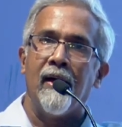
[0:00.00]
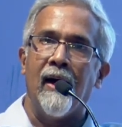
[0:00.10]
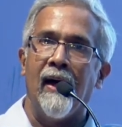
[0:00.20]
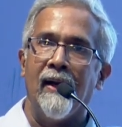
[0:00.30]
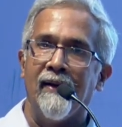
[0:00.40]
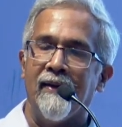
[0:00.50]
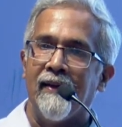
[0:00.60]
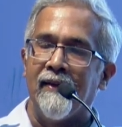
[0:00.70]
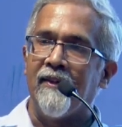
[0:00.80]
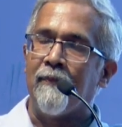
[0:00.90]
and
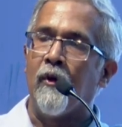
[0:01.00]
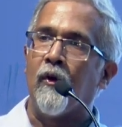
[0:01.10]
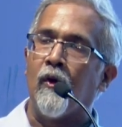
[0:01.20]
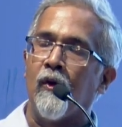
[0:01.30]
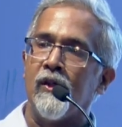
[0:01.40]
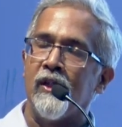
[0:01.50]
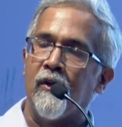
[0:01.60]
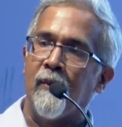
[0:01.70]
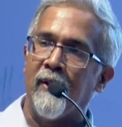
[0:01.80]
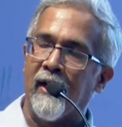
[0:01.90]
this proglucagon
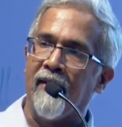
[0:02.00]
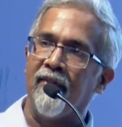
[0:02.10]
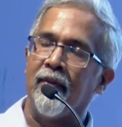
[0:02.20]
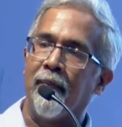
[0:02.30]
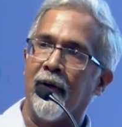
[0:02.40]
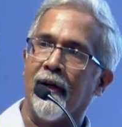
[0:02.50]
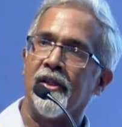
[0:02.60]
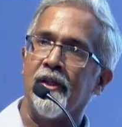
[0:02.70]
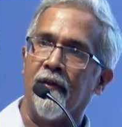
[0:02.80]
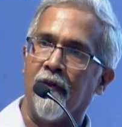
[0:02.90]
genome drives the
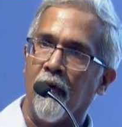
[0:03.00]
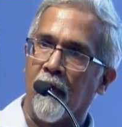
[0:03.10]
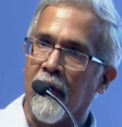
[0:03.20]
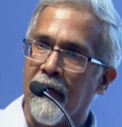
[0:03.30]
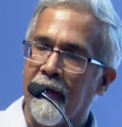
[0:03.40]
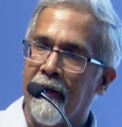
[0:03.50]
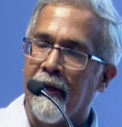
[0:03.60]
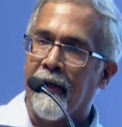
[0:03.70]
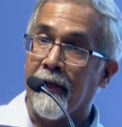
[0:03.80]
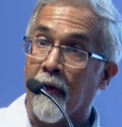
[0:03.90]
production of glucagon.
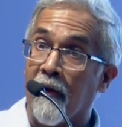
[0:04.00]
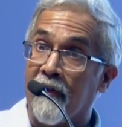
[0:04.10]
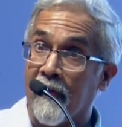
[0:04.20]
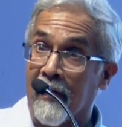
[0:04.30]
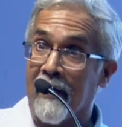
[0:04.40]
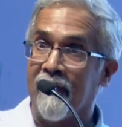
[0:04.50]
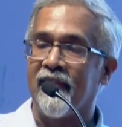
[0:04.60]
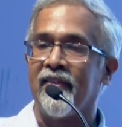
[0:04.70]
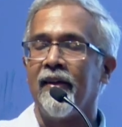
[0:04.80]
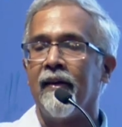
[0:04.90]
It also
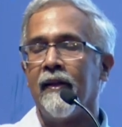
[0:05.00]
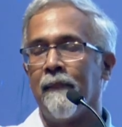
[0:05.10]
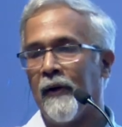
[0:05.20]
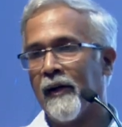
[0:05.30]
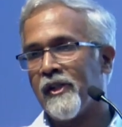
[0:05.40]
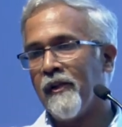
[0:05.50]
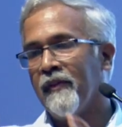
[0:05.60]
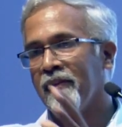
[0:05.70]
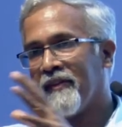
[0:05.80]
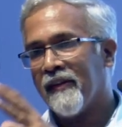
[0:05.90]
drives the production
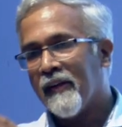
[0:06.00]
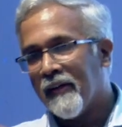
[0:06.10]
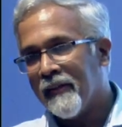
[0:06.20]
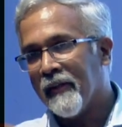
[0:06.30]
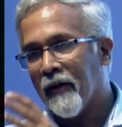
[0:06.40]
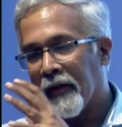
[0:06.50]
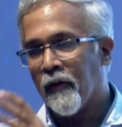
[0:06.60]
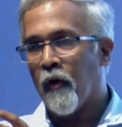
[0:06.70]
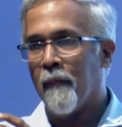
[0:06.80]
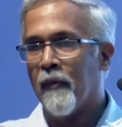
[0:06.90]
of the other
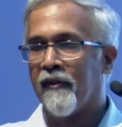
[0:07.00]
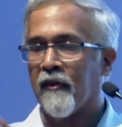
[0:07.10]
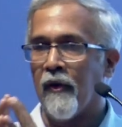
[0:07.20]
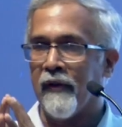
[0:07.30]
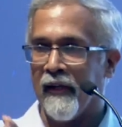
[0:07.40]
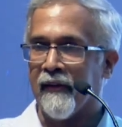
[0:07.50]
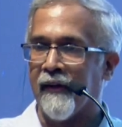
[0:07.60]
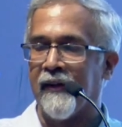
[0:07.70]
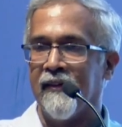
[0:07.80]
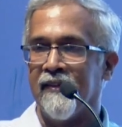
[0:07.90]
hormones called the
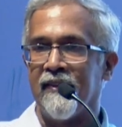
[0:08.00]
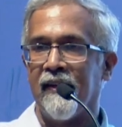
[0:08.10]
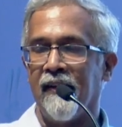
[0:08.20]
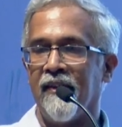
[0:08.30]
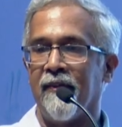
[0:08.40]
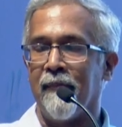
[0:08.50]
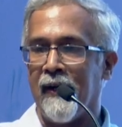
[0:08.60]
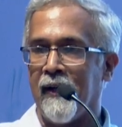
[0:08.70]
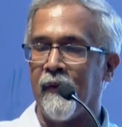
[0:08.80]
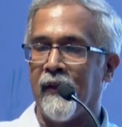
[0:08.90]
incretins. And just
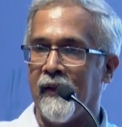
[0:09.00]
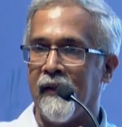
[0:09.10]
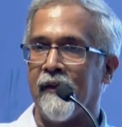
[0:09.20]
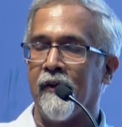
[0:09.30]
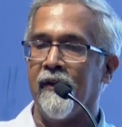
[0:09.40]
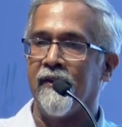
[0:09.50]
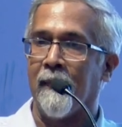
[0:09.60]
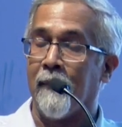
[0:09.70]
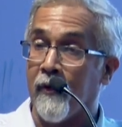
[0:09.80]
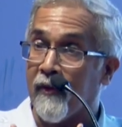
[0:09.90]
reminding you that the incretins are
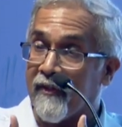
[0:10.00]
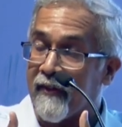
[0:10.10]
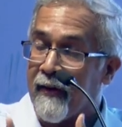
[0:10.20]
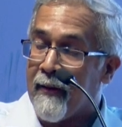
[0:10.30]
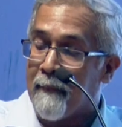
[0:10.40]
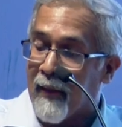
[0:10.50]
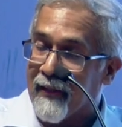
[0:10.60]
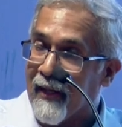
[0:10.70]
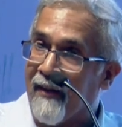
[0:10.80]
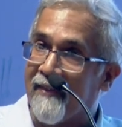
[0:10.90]
produced by
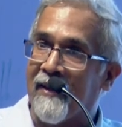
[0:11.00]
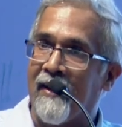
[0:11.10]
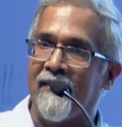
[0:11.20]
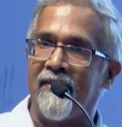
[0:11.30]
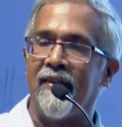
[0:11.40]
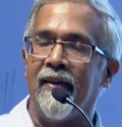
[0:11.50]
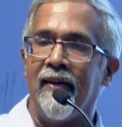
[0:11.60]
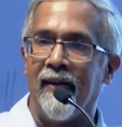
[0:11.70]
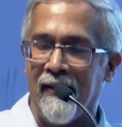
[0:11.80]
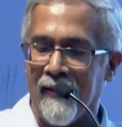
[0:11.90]
the L cells
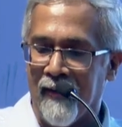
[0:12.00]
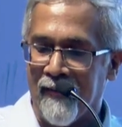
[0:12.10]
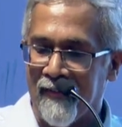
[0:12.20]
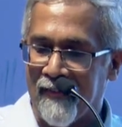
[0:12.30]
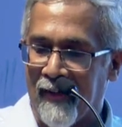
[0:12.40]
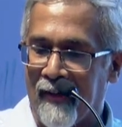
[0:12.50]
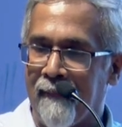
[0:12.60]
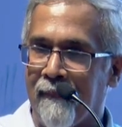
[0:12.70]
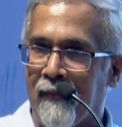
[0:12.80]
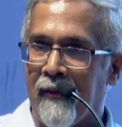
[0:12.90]
in the intestine,